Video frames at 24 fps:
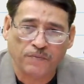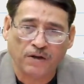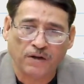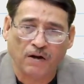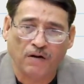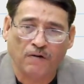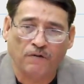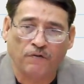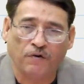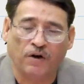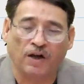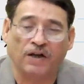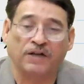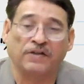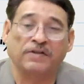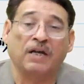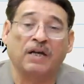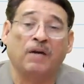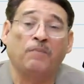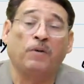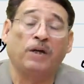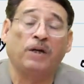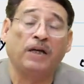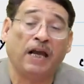For
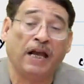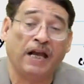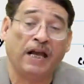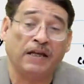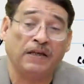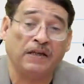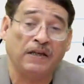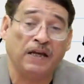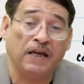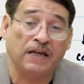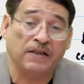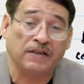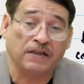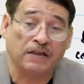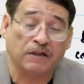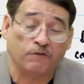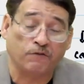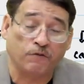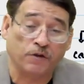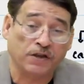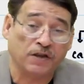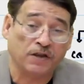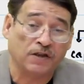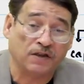example, any asset
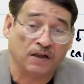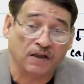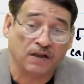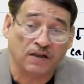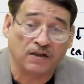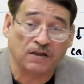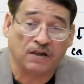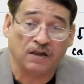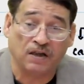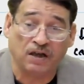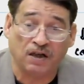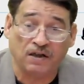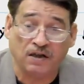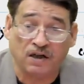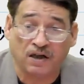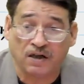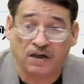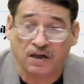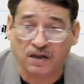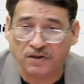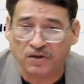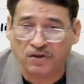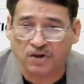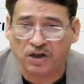which is still under
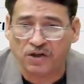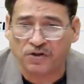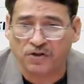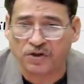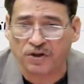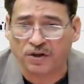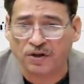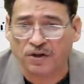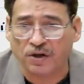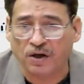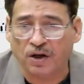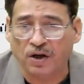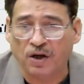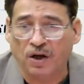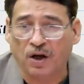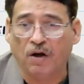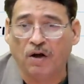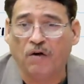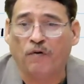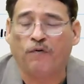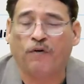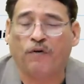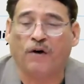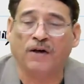construction.
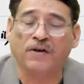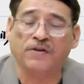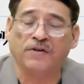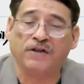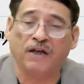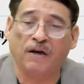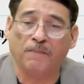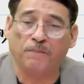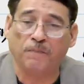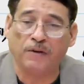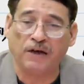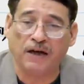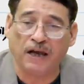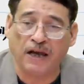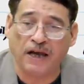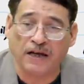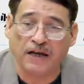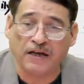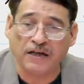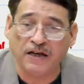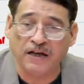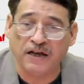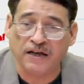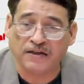For example,
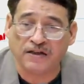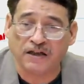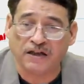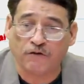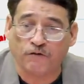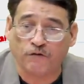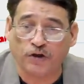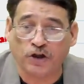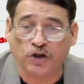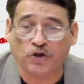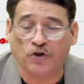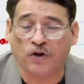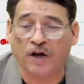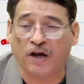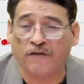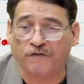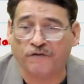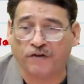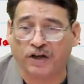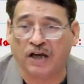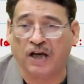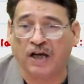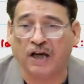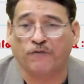any asset which you have
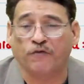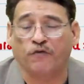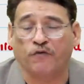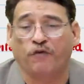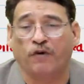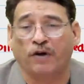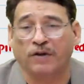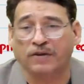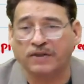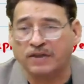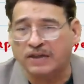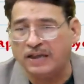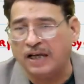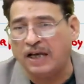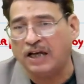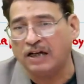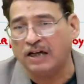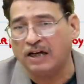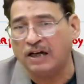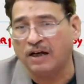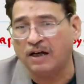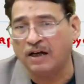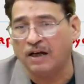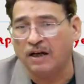kept for sale.
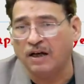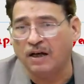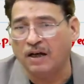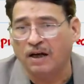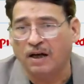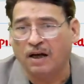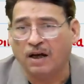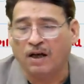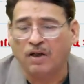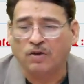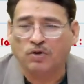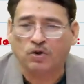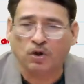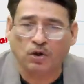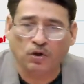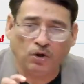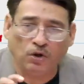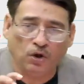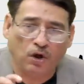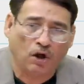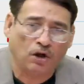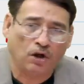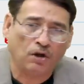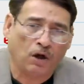So
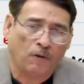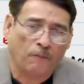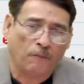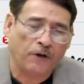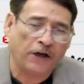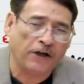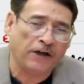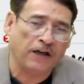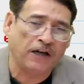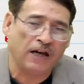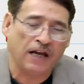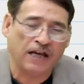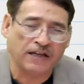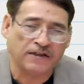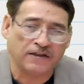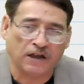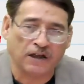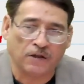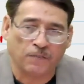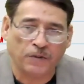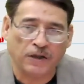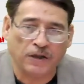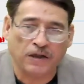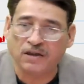non-operating
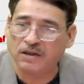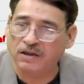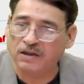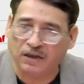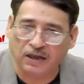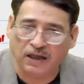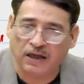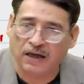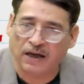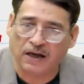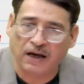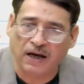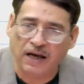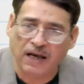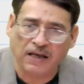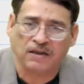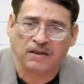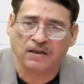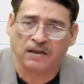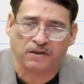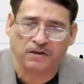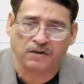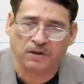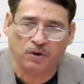asset means they are
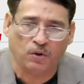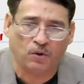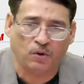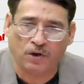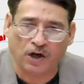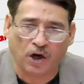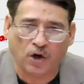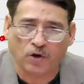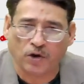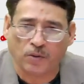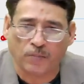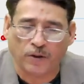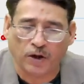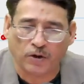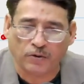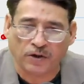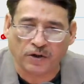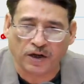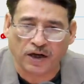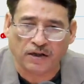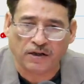assets, no doubt about that.